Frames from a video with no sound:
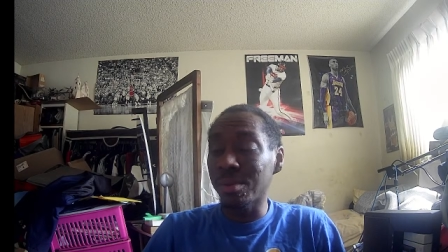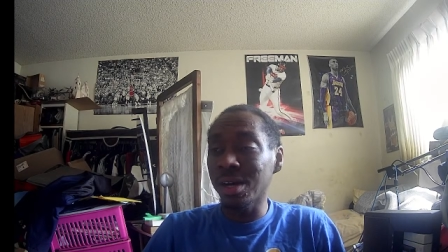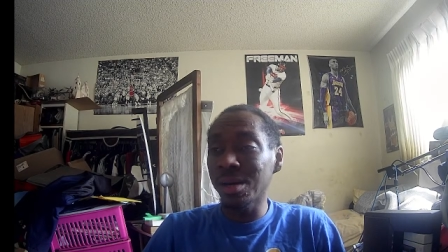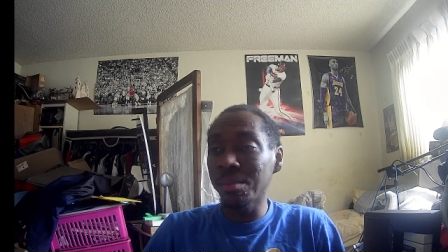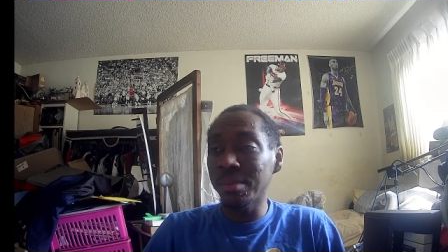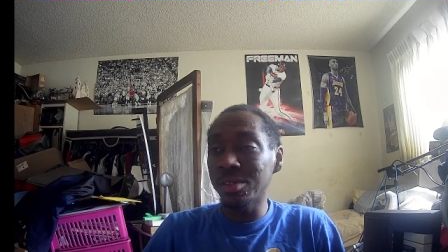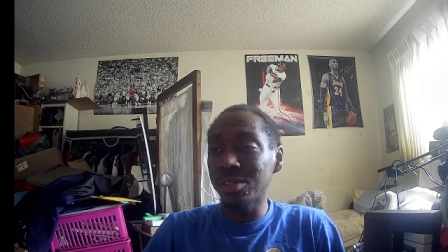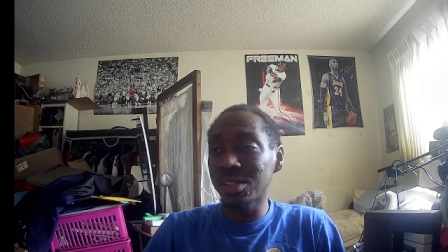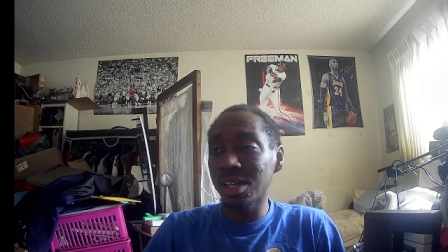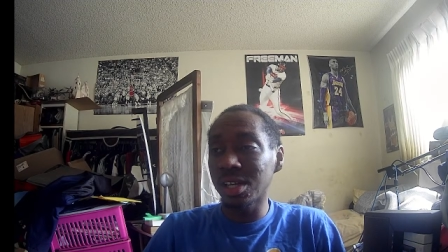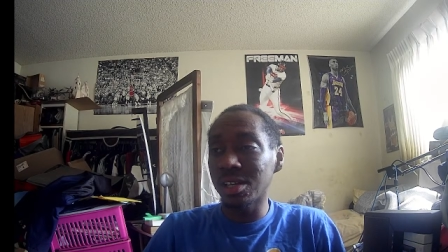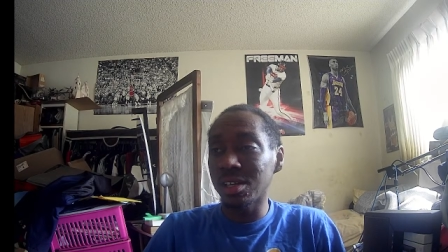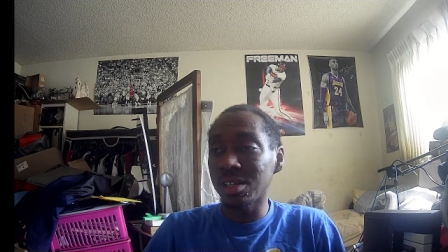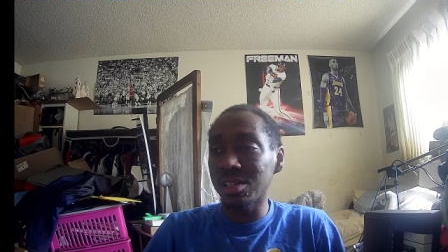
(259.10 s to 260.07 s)
I must
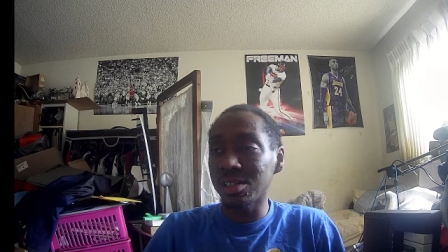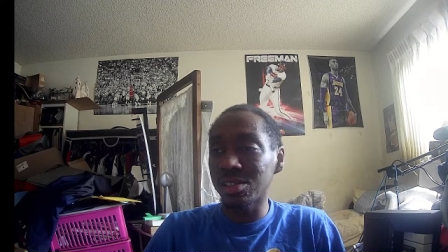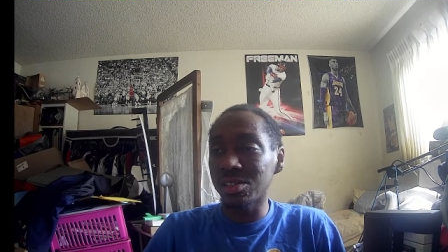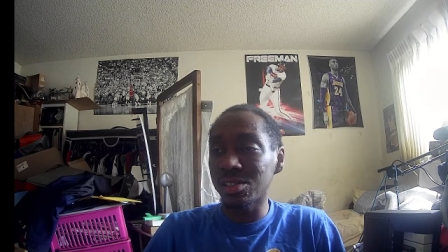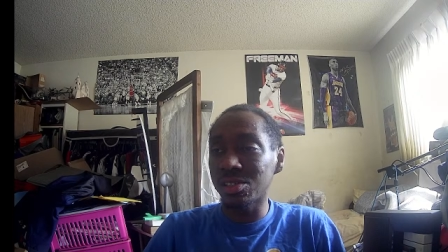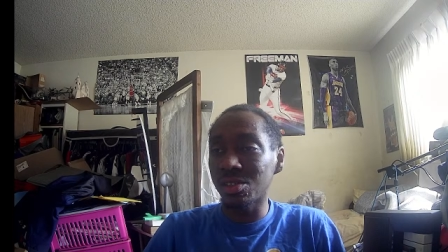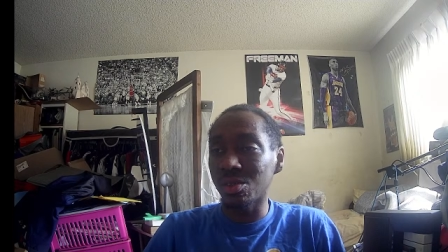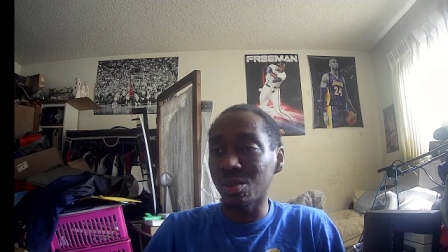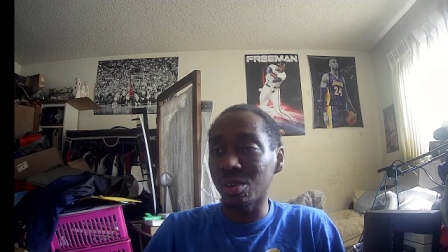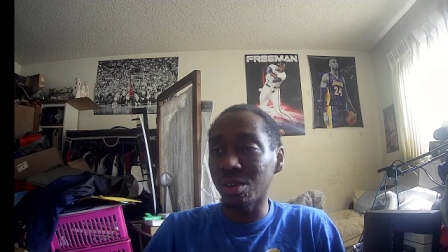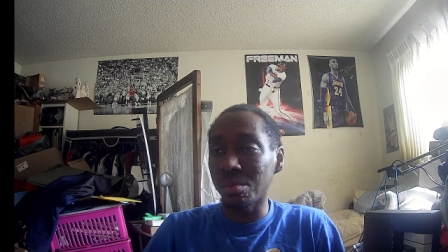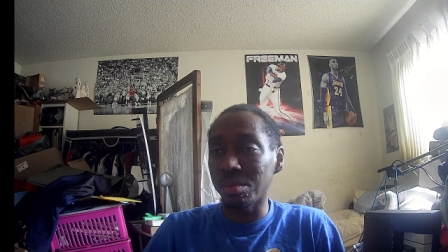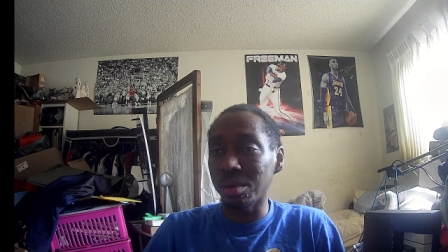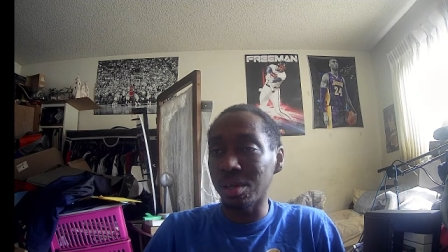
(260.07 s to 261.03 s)
say this is still going
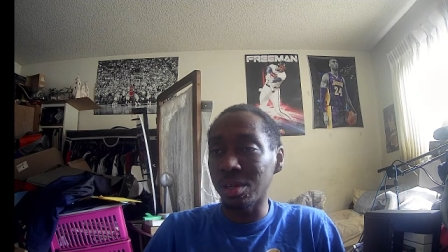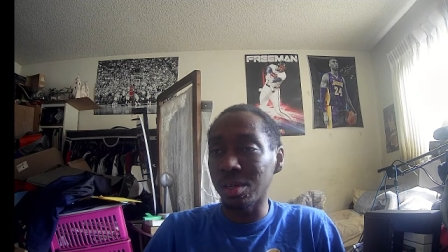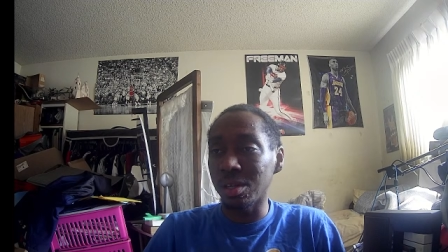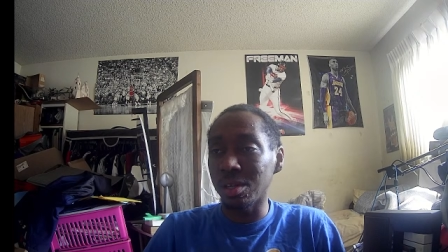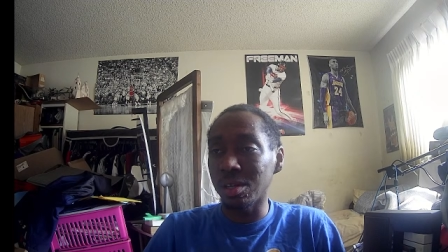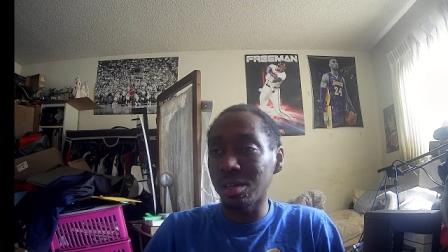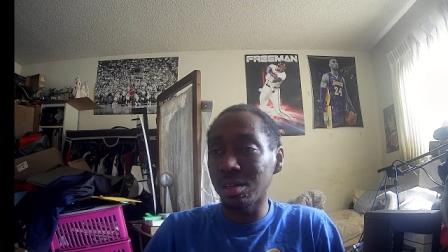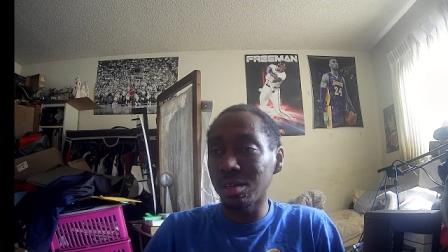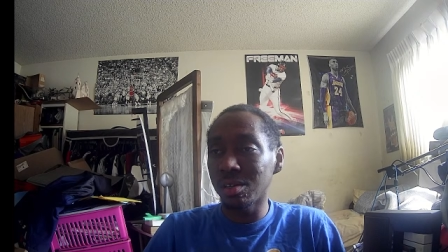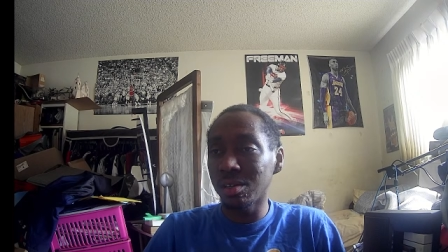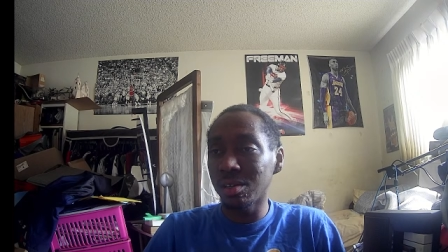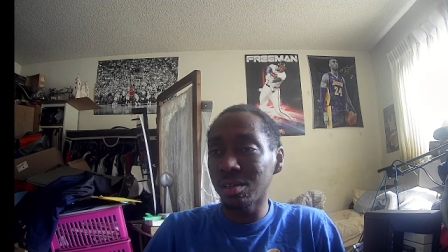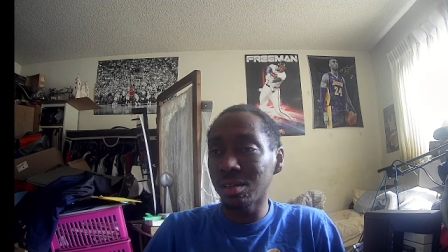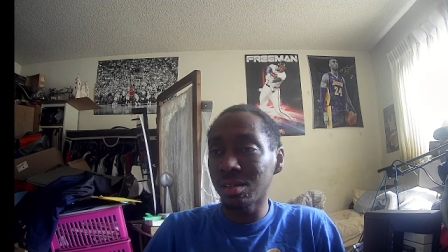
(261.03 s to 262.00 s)
to be
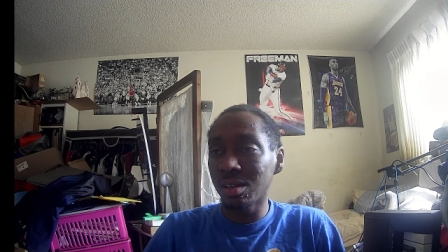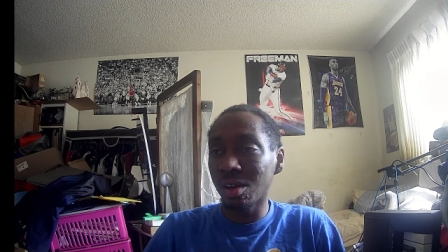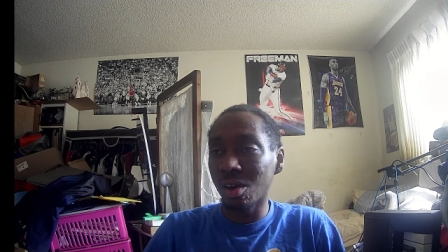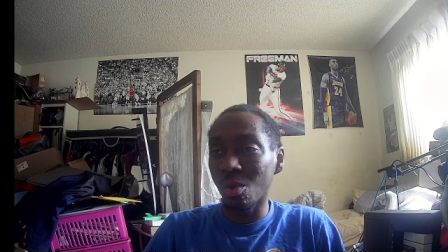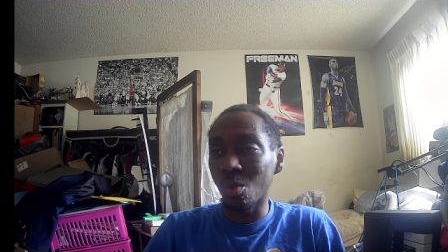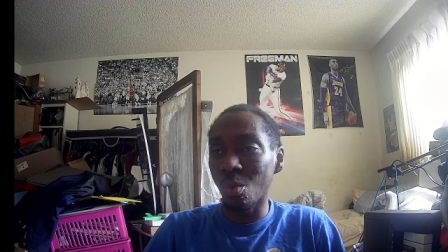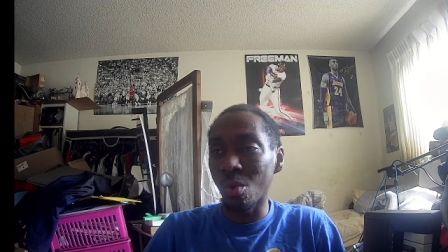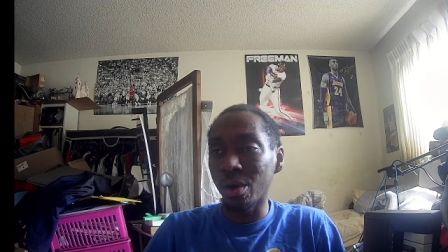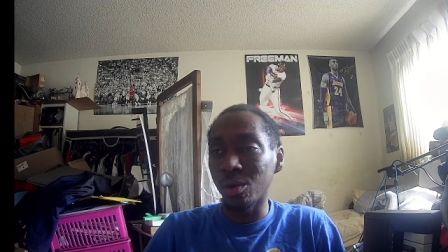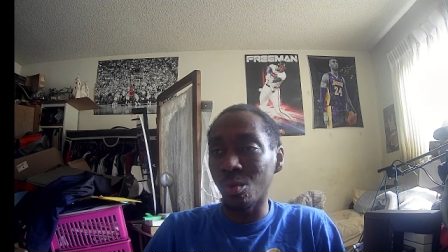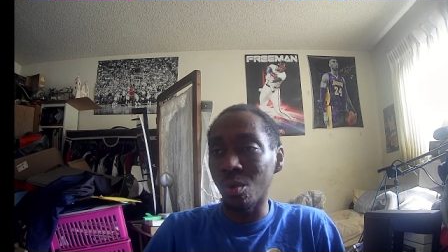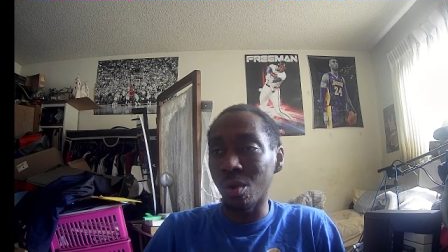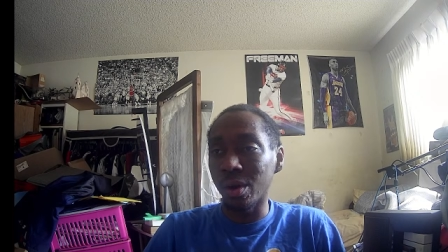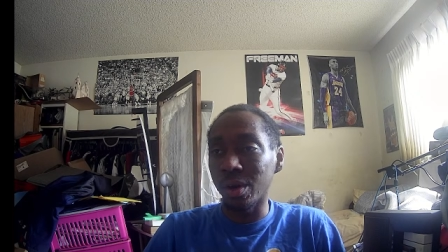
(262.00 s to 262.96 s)
a
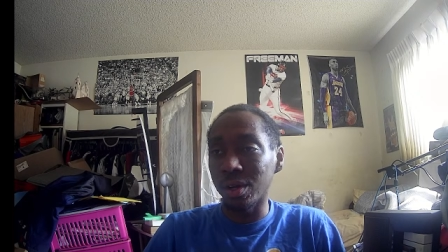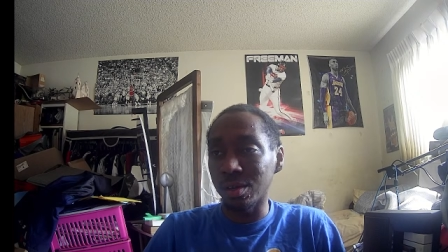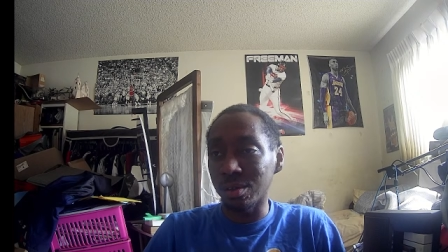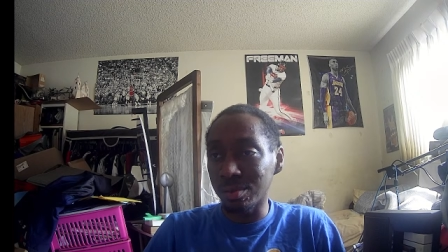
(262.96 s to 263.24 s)
1-1